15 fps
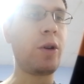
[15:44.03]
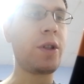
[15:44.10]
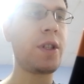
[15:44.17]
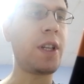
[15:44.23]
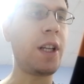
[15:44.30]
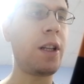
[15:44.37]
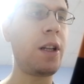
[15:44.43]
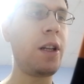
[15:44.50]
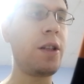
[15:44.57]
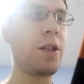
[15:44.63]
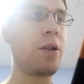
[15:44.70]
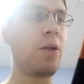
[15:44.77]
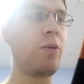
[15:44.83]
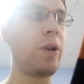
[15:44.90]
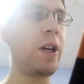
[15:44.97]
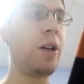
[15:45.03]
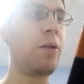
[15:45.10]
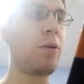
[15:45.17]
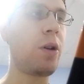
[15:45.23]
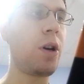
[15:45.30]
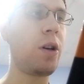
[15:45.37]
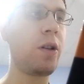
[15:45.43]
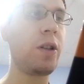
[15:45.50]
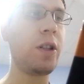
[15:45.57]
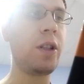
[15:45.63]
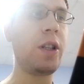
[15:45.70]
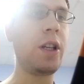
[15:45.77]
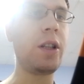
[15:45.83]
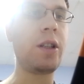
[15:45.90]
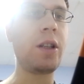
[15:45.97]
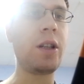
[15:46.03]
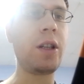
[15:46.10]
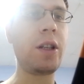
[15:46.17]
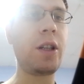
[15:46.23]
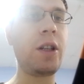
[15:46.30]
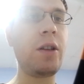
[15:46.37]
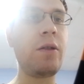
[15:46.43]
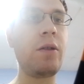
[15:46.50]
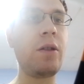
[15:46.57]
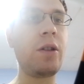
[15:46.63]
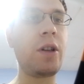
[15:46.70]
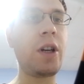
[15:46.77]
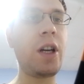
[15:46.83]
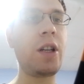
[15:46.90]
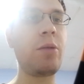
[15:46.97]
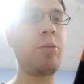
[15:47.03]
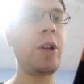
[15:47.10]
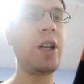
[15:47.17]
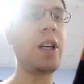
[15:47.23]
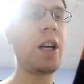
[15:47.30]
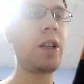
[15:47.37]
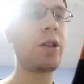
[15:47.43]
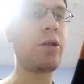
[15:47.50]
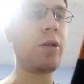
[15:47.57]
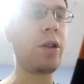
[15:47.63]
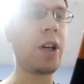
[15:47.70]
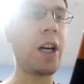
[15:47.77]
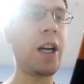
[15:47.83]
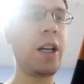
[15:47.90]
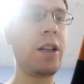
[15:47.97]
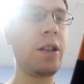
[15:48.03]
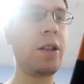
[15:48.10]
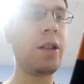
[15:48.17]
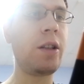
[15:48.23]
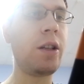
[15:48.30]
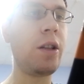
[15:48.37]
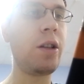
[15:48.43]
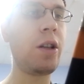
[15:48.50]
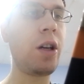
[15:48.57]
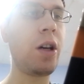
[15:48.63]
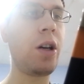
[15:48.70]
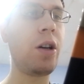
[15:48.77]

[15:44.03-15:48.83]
suddenly so very wrong that he had begun to cry now